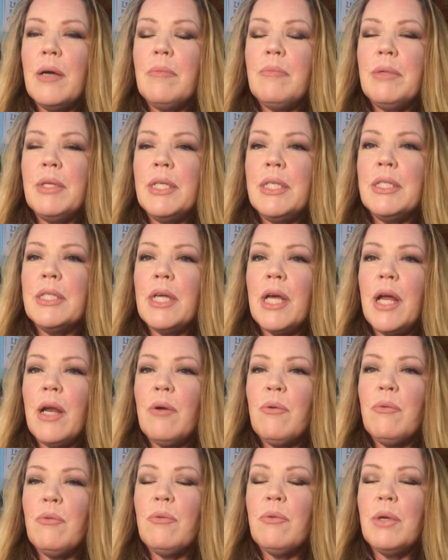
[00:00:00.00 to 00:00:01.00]
It's got
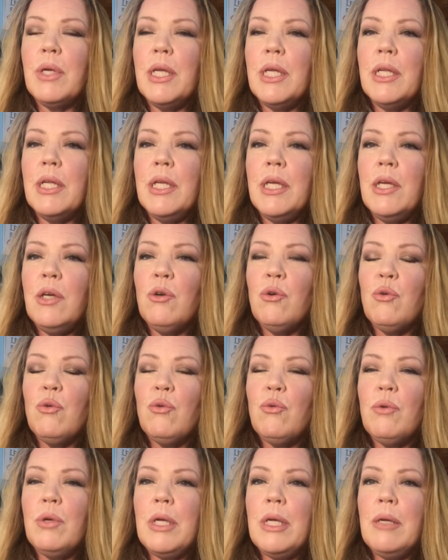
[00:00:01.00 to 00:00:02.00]
a really
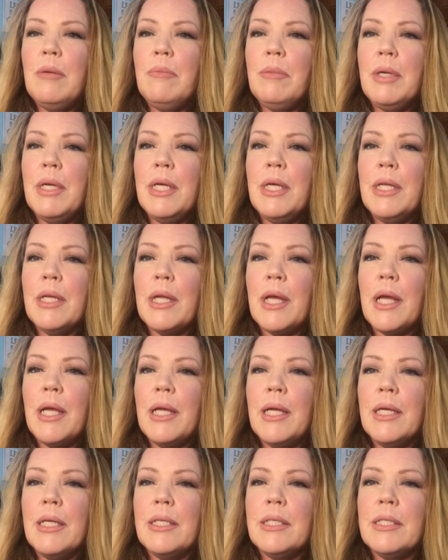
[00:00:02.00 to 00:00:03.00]
creamy,
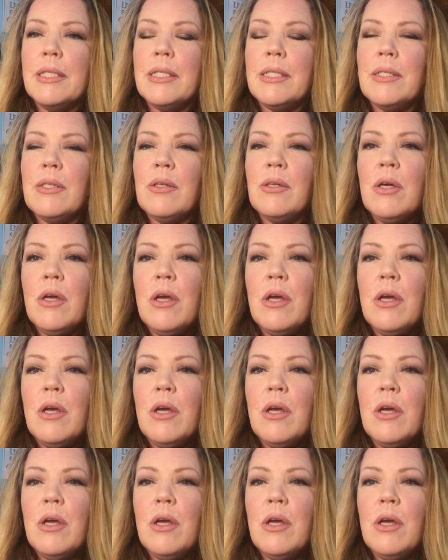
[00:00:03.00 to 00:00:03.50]
like it's